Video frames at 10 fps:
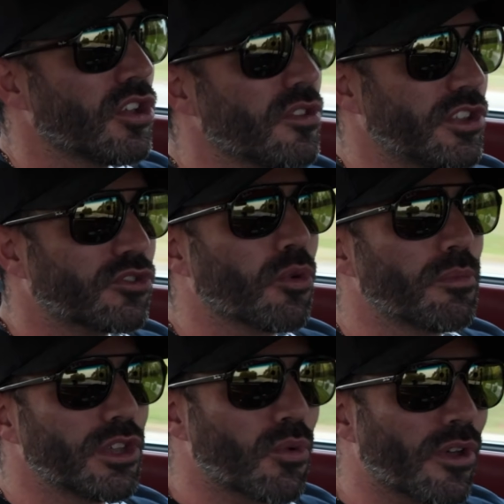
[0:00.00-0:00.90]
This will
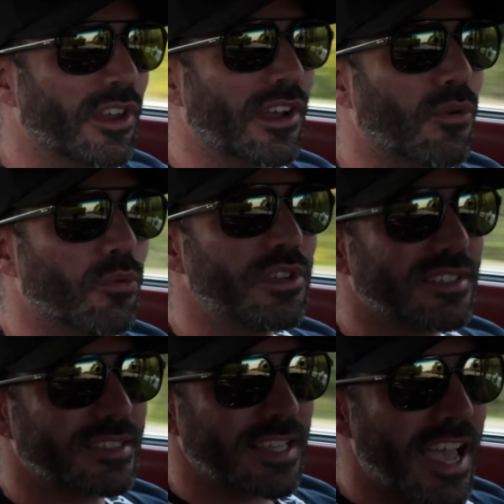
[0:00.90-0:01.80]
be one that I will be
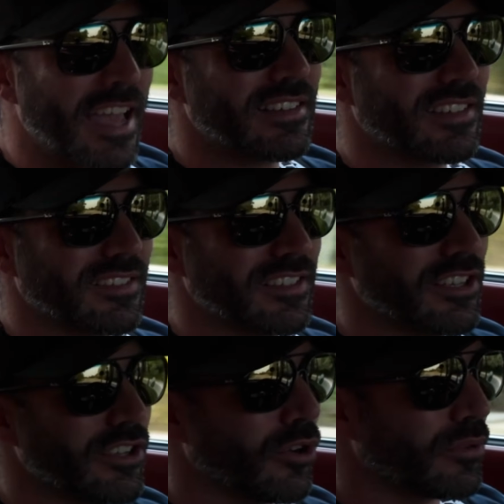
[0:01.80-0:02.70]
sad to see
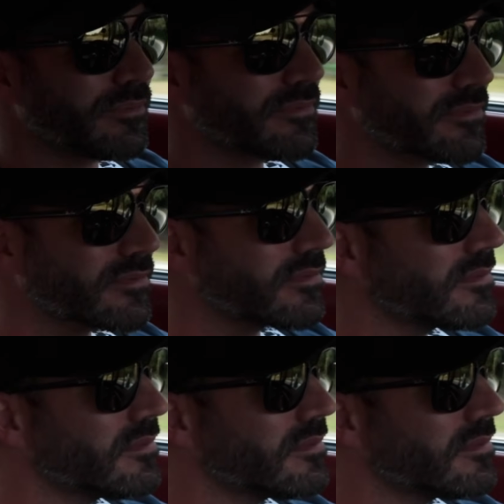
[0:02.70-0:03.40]
go. But I